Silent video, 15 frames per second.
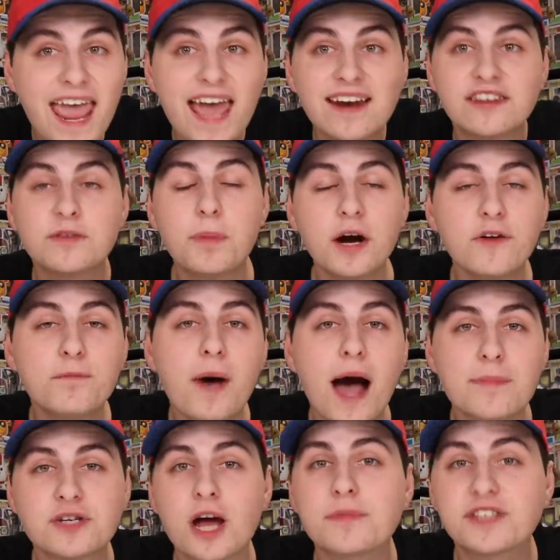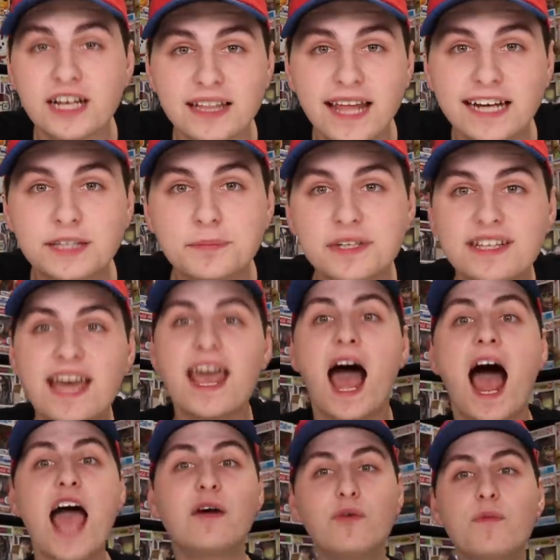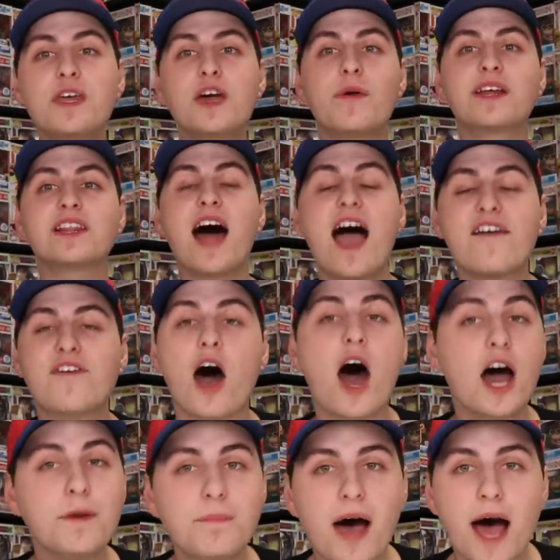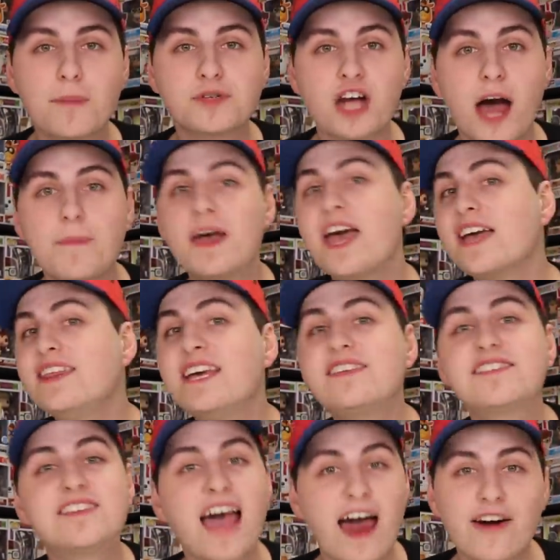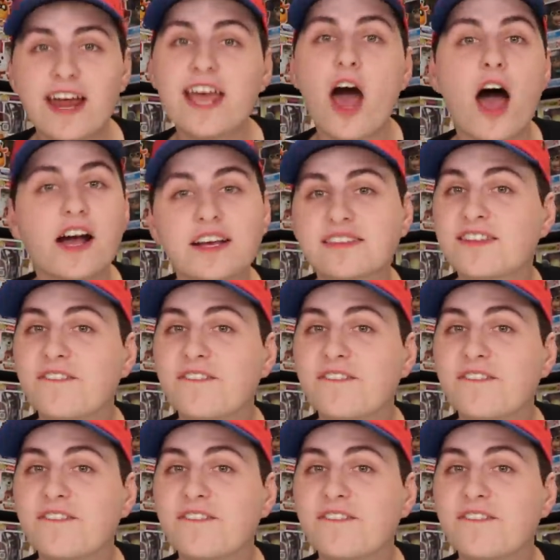And as a part of PopShop's Collectible Day, I will be going live on PopShop this Saturday, August